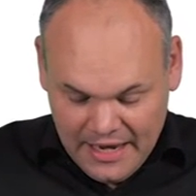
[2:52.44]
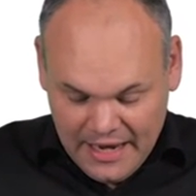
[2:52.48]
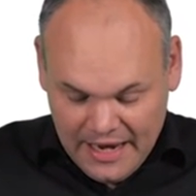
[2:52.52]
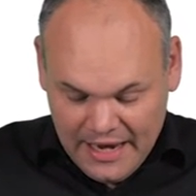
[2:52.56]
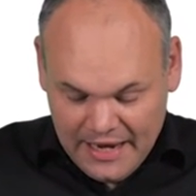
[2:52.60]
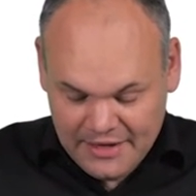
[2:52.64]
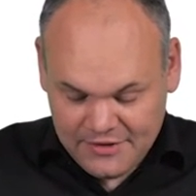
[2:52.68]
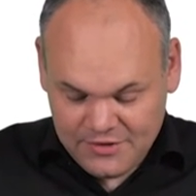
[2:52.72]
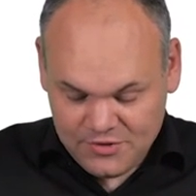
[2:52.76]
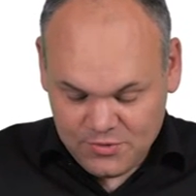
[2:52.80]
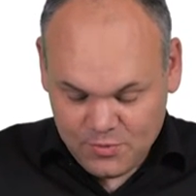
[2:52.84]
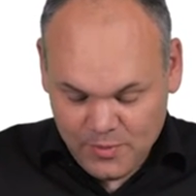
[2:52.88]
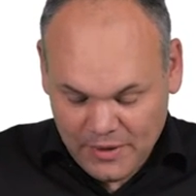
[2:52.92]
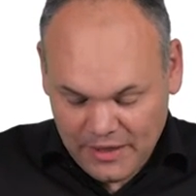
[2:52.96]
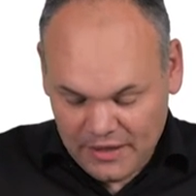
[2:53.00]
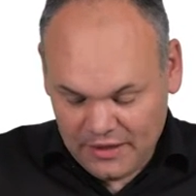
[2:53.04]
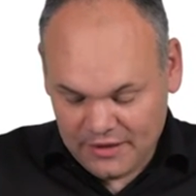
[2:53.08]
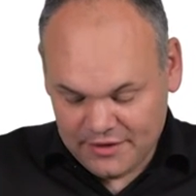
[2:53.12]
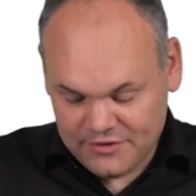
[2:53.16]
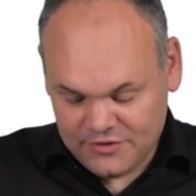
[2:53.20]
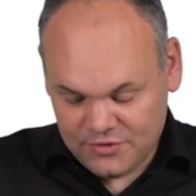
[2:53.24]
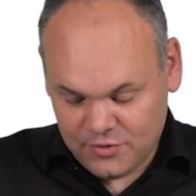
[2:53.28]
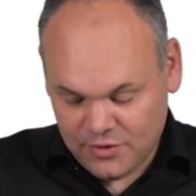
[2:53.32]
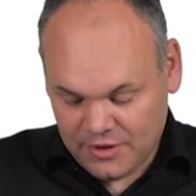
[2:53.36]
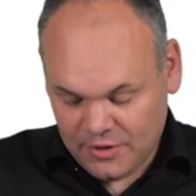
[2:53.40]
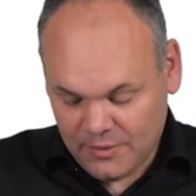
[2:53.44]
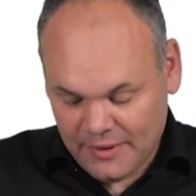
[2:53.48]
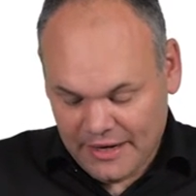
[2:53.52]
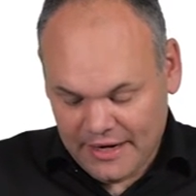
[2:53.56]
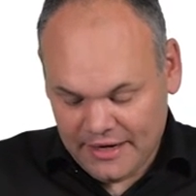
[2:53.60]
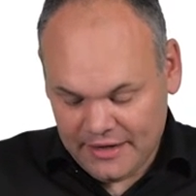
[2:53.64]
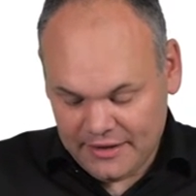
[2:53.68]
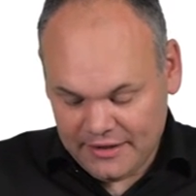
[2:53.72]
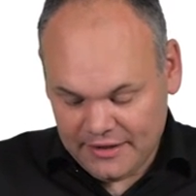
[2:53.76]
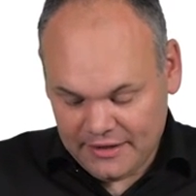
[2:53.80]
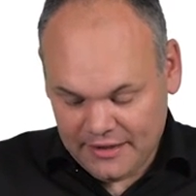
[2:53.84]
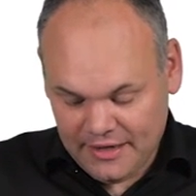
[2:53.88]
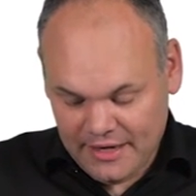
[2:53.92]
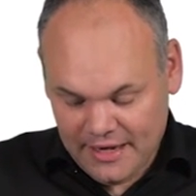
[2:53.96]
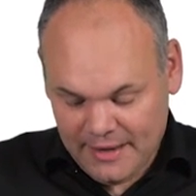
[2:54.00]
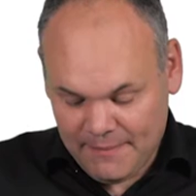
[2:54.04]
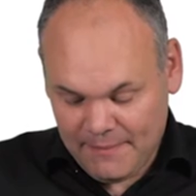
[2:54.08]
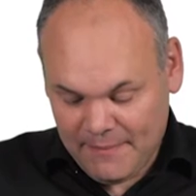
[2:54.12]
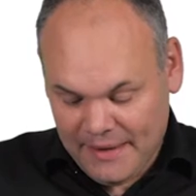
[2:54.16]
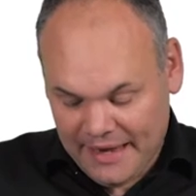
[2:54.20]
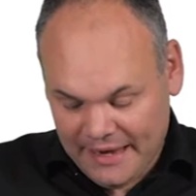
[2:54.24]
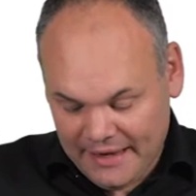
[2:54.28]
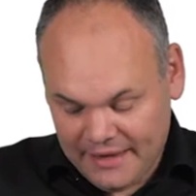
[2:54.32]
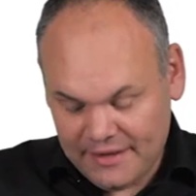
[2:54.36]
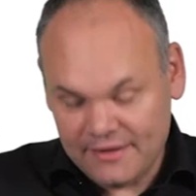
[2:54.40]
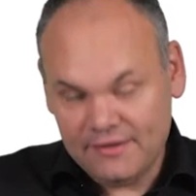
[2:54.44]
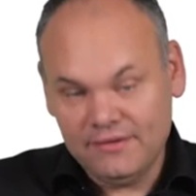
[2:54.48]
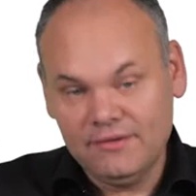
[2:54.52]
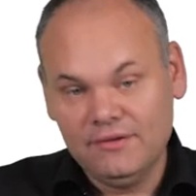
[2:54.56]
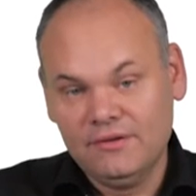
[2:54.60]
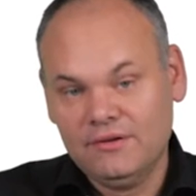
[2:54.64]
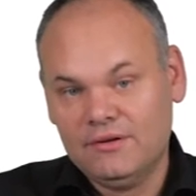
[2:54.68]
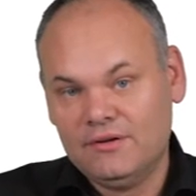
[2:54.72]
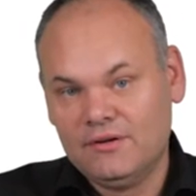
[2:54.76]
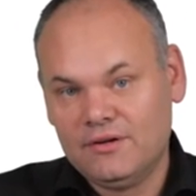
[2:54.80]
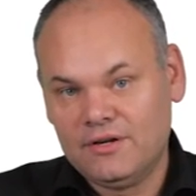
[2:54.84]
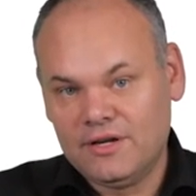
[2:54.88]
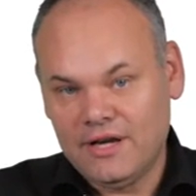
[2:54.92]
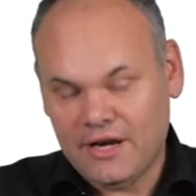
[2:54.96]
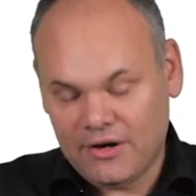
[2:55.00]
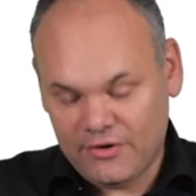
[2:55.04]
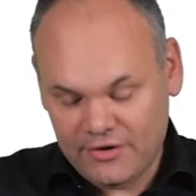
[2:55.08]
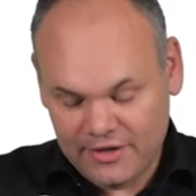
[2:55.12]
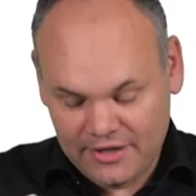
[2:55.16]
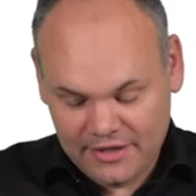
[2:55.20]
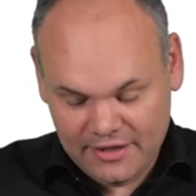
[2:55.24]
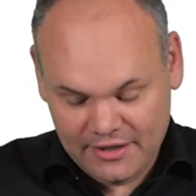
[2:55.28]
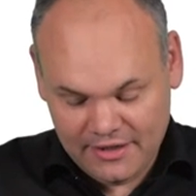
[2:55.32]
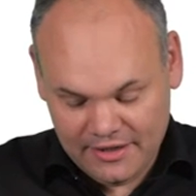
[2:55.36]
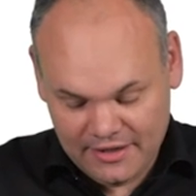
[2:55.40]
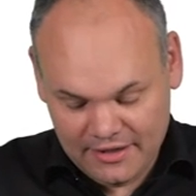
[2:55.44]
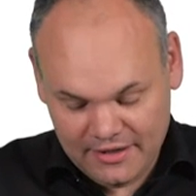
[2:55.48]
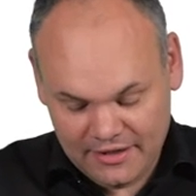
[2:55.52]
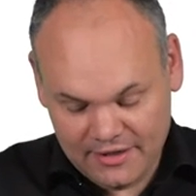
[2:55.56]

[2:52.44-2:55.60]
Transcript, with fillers: as well as requiring a man carrying